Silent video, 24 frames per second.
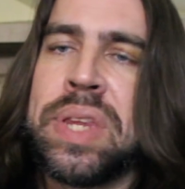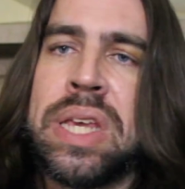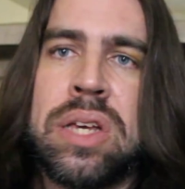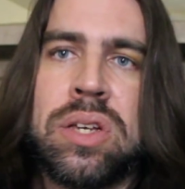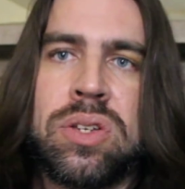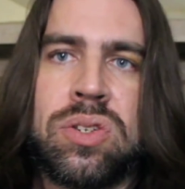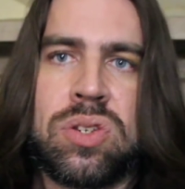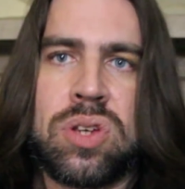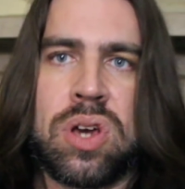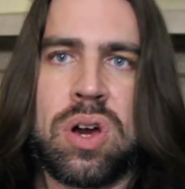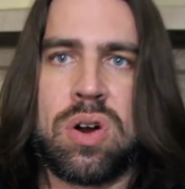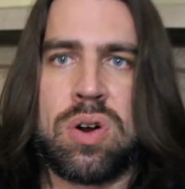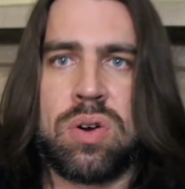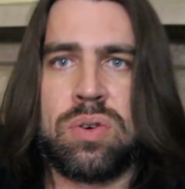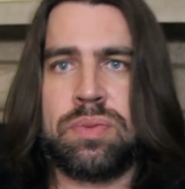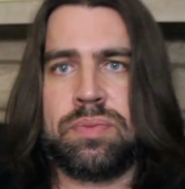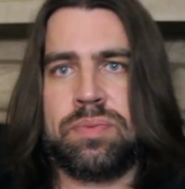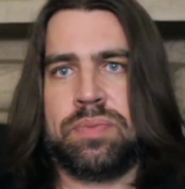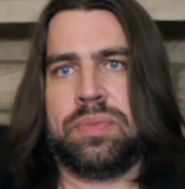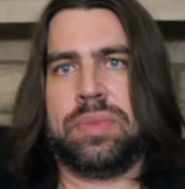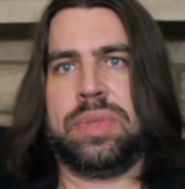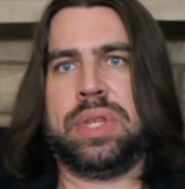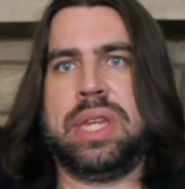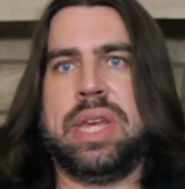So
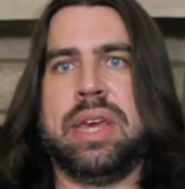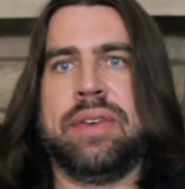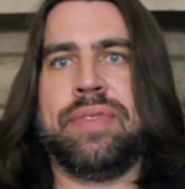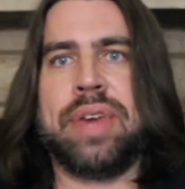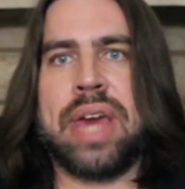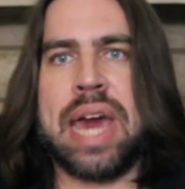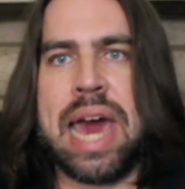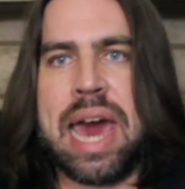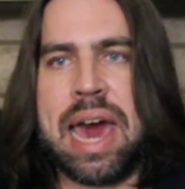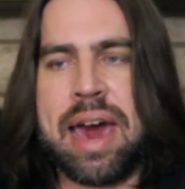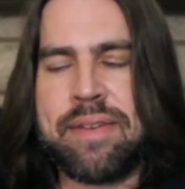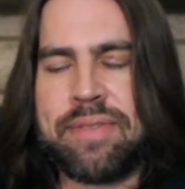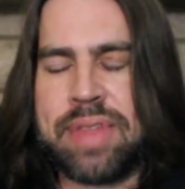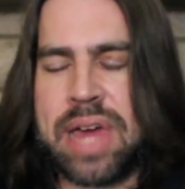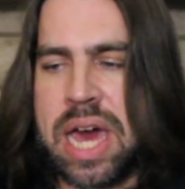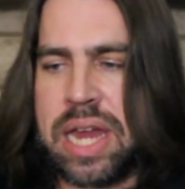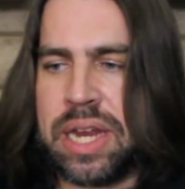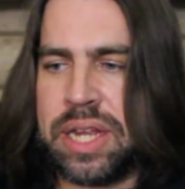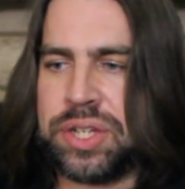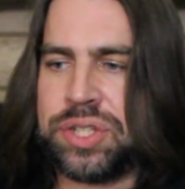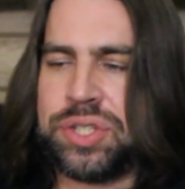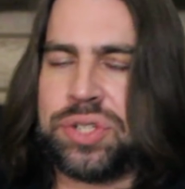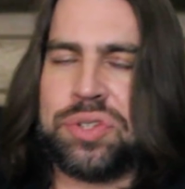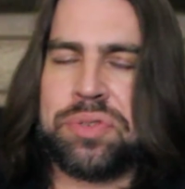if you have that
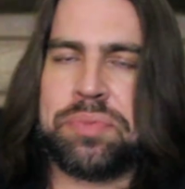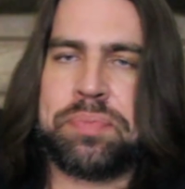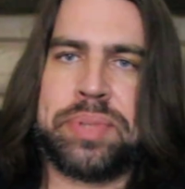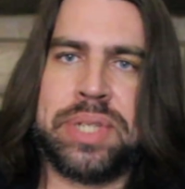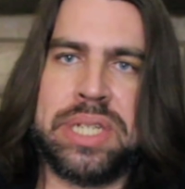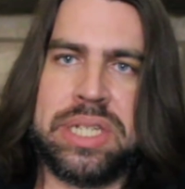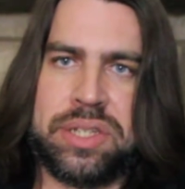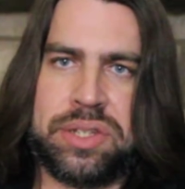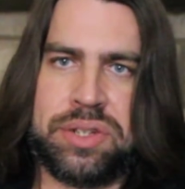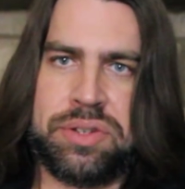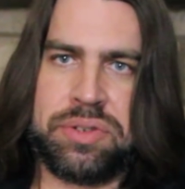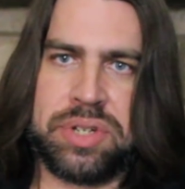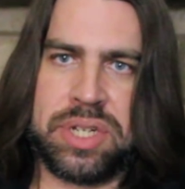issue, please do